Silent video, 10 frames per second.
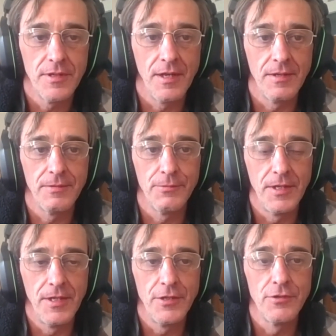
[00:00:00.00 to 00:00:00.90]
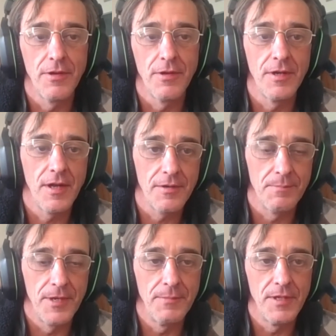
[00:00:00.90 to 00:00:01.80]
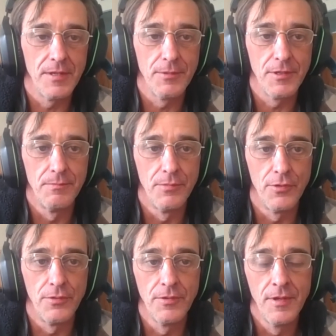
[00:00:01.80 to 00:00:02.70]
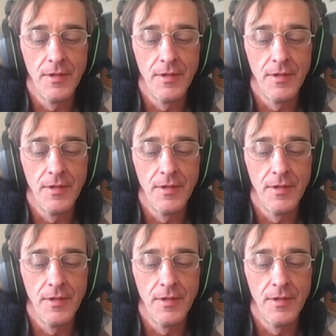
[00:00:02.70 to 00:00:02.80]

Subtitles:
and we need to roll it out maybe a bit more,